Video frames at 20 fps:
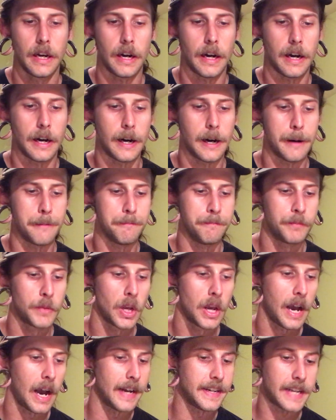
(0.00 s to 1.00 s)

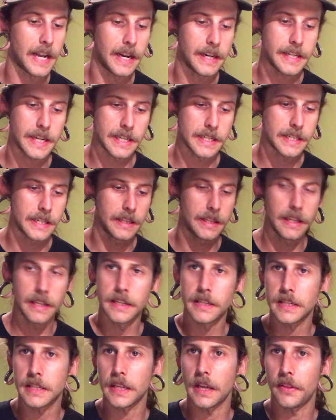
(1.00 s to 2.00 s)
I tank tested
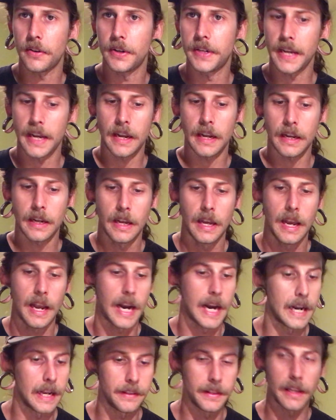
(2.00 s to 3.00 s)
these the other day
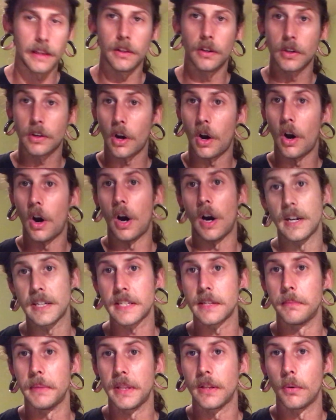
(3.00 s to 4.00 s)
and they look
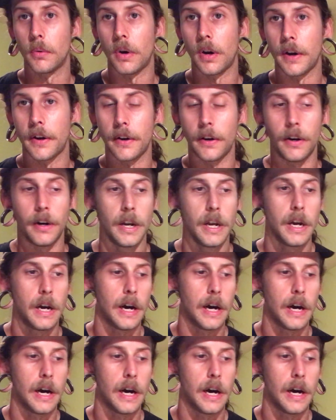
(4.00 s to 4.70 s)
awesome in the water.